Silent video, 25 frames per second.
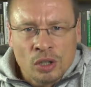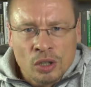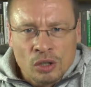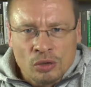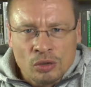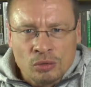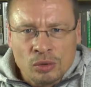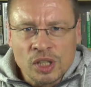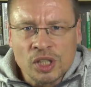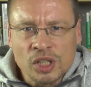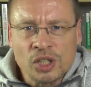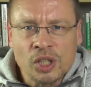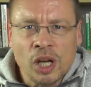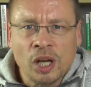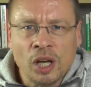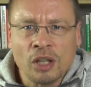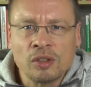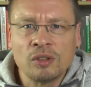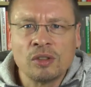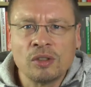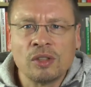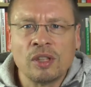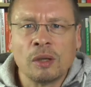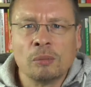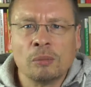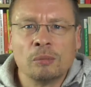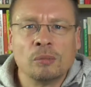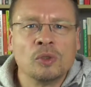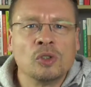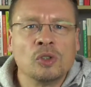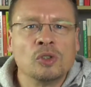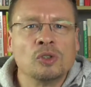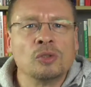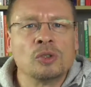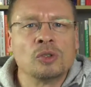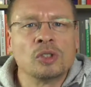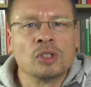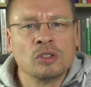reach out to them.
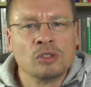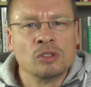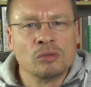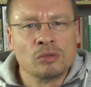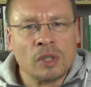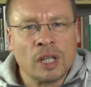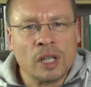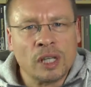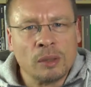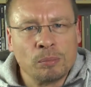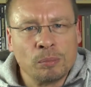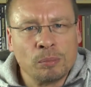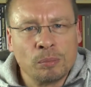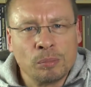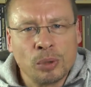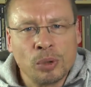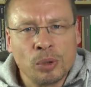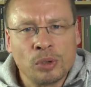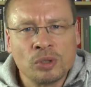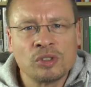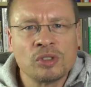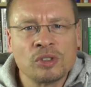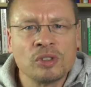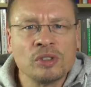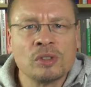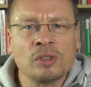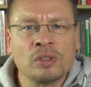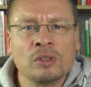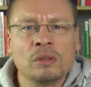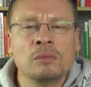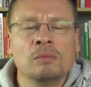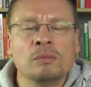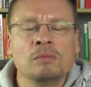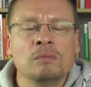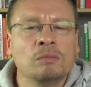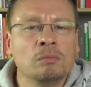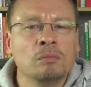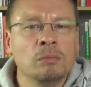You can write personal
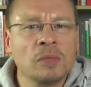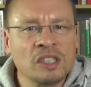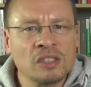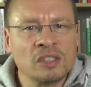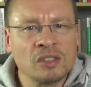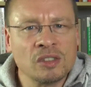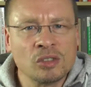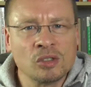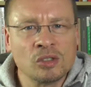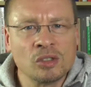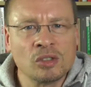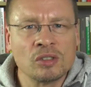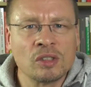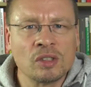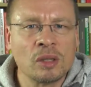messages.